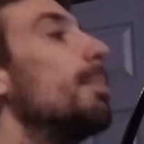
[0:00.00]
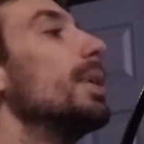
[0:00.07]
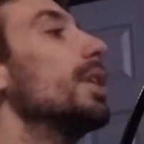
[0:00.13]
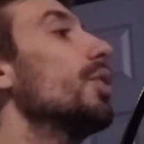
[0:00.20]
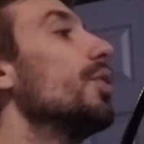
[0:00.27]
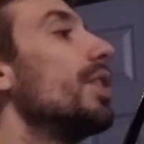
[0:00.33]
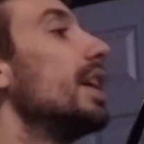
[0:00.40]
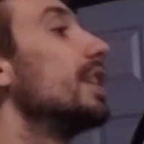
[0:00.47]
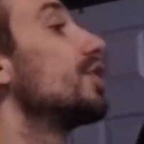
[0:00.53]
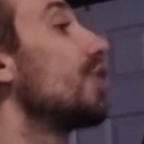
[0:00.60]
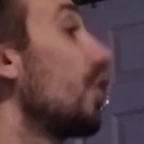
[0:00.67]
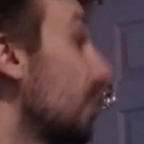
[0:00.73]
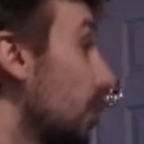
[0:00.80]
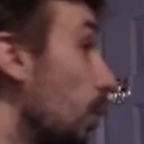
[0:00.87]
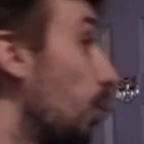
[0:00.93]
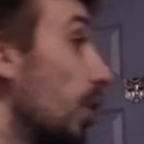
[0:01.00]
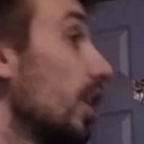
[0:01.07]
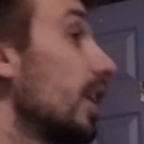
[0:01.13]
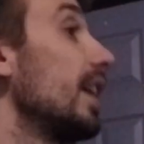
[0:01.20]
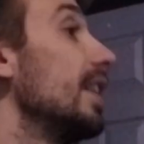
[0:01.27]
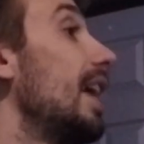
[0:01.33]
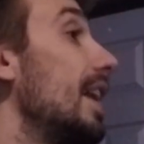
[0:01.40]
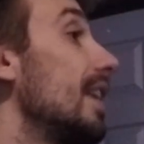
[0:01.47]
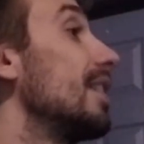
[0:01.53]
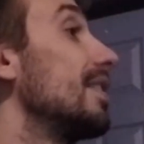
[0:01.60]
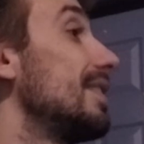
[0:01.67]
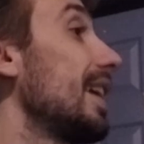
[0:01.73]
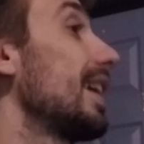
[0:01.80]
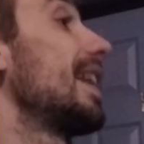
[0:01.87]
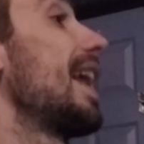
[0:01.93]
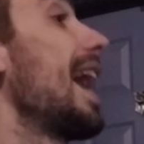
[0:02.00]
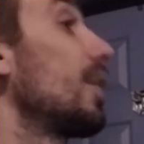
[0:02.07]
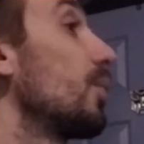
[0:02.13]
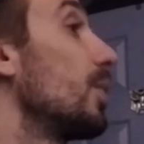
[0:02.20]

build. It starts to work in the end of the second act